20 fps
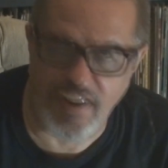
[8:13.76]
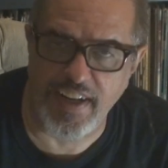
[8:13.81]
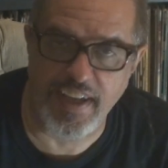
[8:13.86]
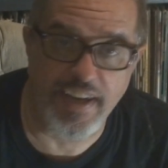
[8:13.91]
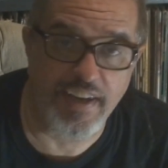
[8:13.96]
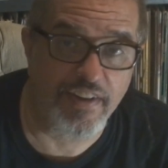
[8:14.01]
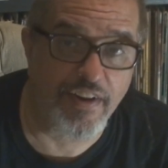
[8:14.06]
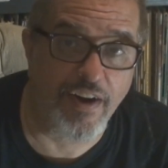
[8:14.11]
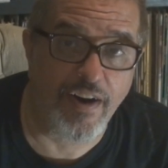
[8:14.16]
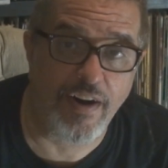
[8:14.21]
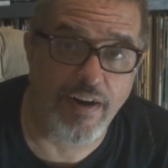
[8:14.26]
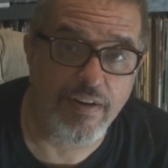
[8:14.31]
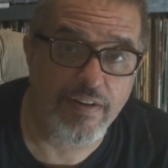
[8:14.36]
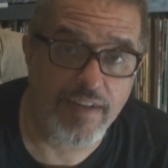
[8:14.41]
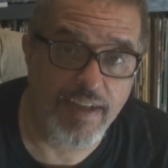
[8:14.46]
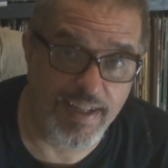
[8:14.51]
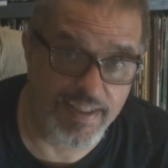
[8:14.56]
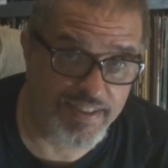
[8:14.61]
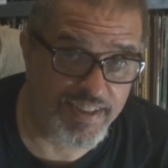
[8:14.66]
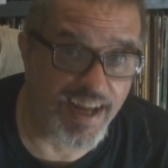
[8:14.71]
funny at
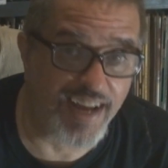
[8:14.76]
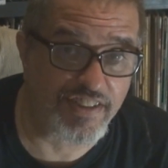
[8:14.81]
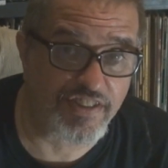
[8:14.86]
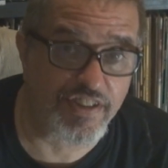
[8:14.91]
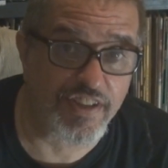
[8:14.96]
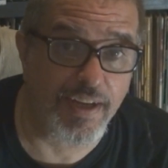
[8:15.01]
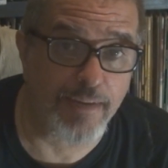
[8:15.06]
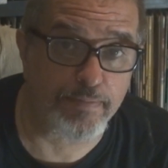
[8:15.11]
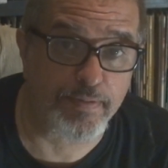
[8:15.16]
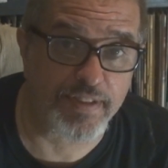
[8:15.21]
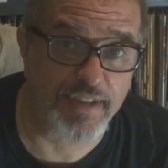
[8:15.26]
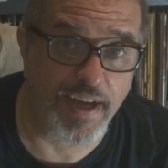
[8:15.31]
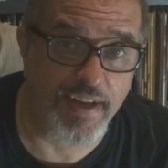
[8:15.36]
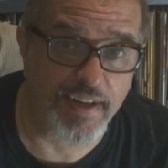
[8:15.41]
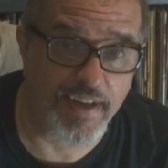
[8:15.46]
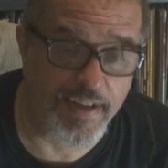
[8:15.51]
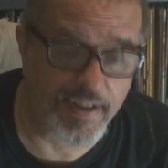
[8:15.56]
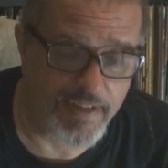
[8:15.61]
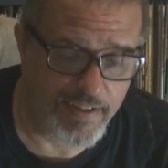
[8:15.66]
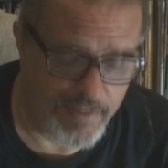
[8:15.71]
all. It's actually
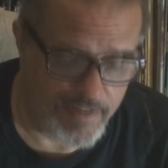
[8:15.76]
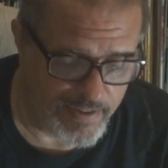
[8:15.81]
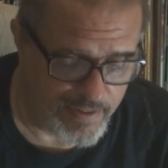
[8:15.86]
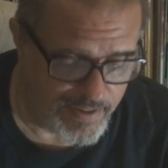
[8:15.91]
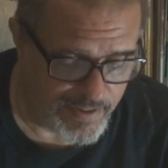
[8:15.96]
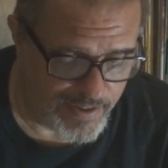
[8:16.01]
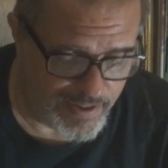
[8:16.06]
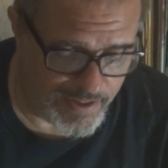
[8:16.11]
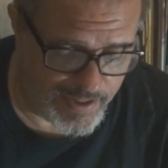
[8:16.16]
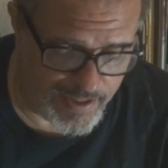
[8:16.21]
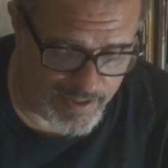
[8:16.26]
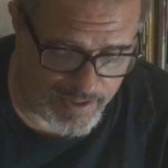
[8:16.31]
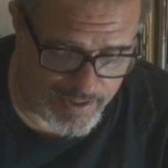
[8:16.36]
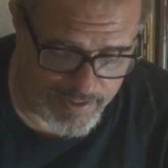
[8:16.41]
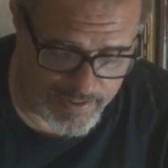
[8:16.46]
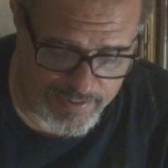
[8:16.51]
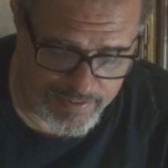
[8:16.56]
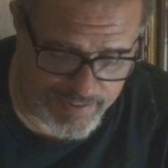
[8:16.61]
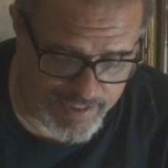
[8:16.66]
upsetting. Uh,